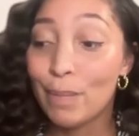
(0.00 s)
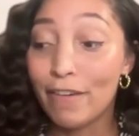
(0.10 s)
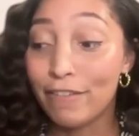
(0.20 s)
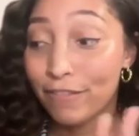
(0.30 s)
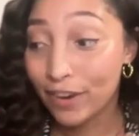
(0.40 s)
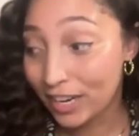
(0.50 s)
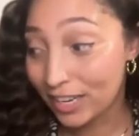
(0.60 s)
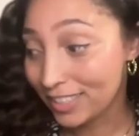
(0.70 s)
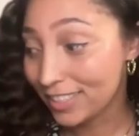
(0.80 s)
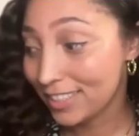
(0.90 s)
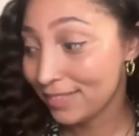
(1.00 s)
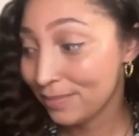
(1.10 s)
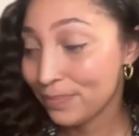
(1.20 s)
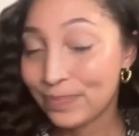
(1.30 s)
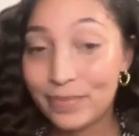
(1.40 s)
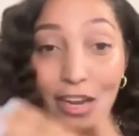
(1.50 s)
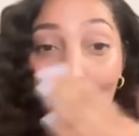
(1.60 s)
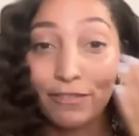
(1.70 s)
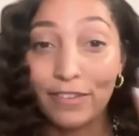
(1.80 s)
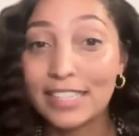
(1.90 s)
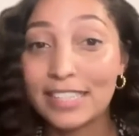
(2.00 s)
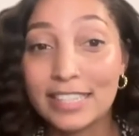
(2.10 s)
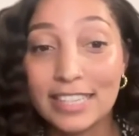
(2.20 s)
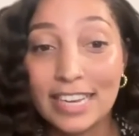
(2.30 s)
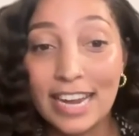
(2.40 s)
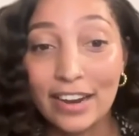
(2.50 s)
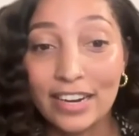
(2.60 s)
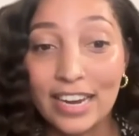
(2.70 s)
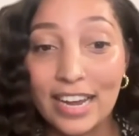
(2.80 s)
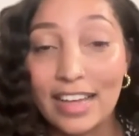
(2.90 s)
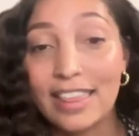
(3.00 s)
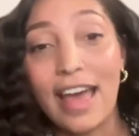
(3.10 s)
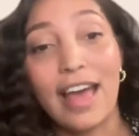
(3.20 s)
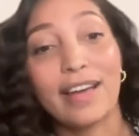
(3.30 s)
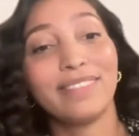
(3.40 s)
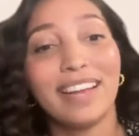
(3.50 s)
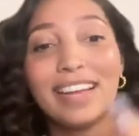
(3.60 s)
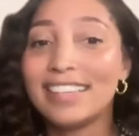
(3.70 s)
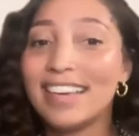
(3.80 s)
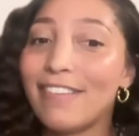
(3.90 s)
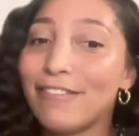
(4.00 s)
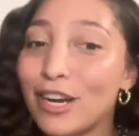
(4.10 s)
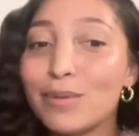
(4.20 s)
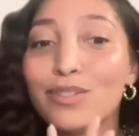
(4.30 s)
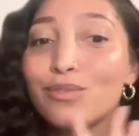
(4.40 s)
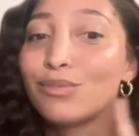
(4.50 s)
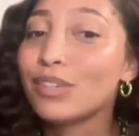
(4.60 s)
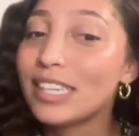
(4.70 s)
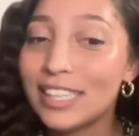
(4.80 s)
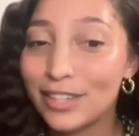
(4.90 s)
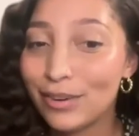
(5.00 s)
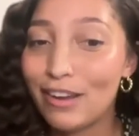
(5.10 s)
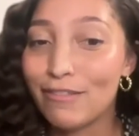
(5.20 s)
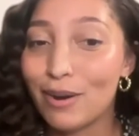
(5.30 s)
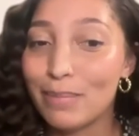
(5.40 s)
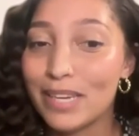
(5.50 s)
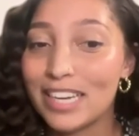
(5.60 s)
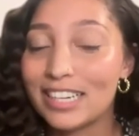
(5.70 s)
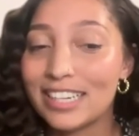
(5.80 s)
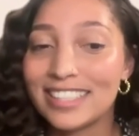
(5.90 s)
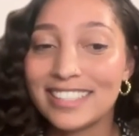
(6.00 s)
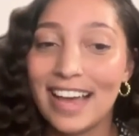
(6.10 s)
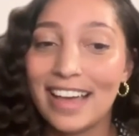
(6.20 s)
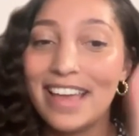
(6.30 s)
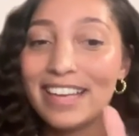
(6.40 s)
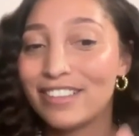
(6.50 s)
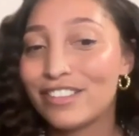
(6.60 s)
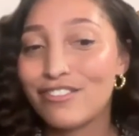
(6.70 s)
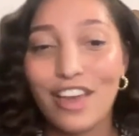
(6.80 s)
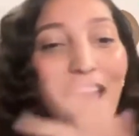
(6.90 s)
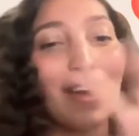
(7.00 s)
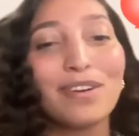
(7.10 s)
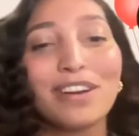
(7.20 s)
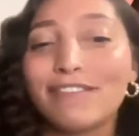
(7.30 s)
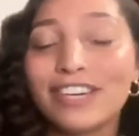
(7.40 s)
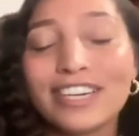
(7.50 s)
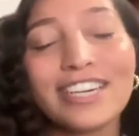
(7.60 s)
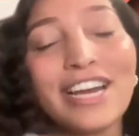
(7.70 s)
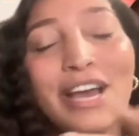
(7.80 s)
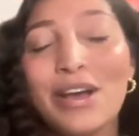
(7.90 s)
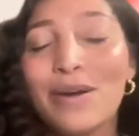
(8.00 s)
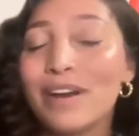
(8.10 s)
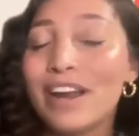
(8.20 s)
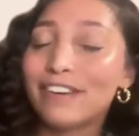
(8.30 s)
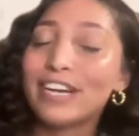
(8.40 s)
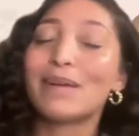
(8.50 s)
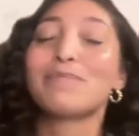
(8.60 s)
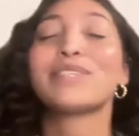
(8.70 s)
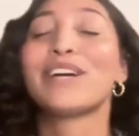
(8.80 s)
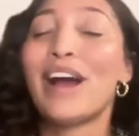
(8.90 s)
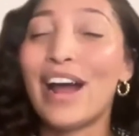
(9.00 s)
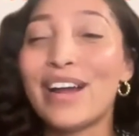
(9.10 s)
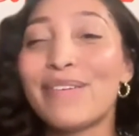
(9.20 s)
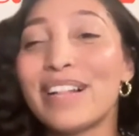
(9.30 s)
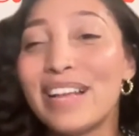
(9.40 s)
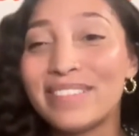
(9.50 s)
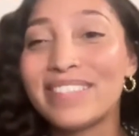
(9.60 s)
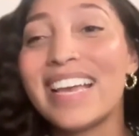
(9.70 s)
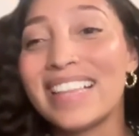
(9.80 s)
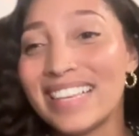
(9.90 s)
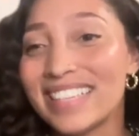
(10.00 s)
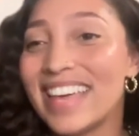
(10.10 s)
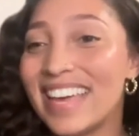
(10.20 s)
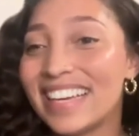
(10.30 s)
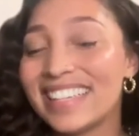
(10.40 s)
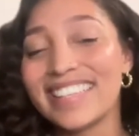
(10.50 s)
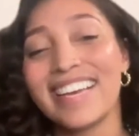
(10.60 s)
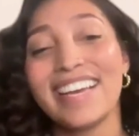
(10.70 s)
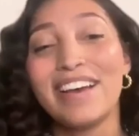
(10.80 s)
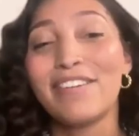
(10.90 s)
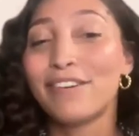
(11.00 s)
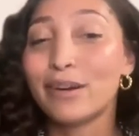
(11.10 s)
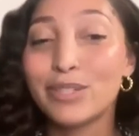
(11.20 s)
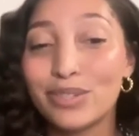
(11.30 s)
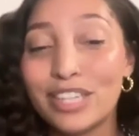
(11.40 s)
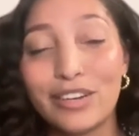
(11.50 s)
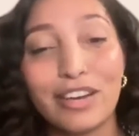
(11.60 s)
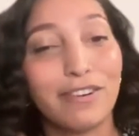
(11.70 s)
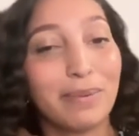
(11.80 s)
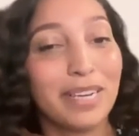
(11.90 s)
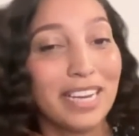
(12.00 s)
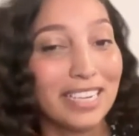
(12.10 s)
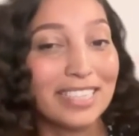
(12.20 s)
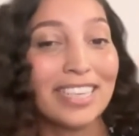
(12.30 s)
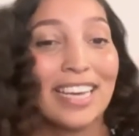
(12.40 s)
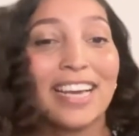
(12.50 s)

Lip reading: But first, our face is an area that, and yeah, firm is really great for beginners. Yeah, just chat, whatever comes to your heart while I'm saying these things. Firm is really great for beginners.